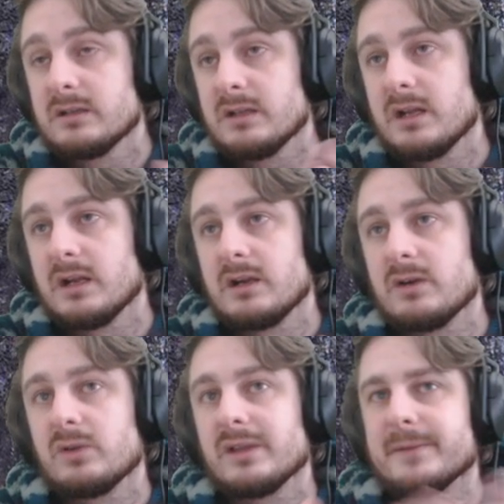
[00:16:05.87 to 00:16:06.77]

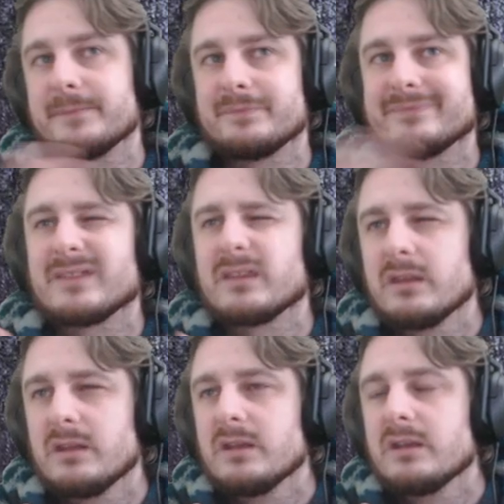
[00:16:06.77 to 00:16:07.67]
Or like
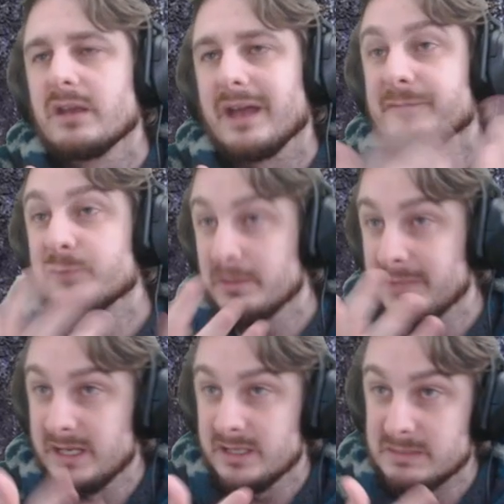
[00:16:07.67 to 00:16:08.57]
for a
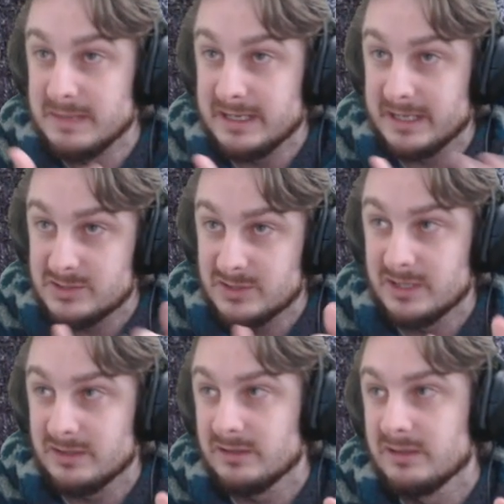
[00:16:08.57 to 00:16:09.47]
minion to make an extra
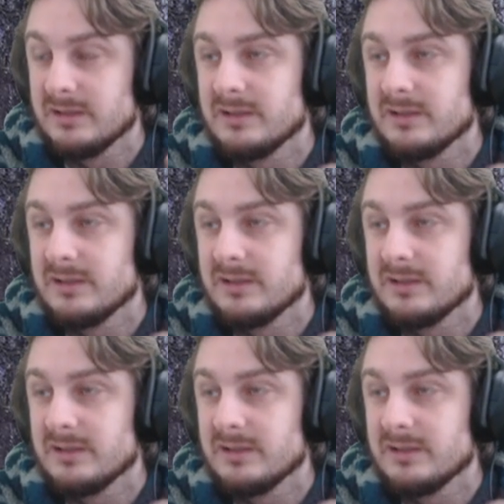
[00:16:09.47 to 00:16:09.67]
kill,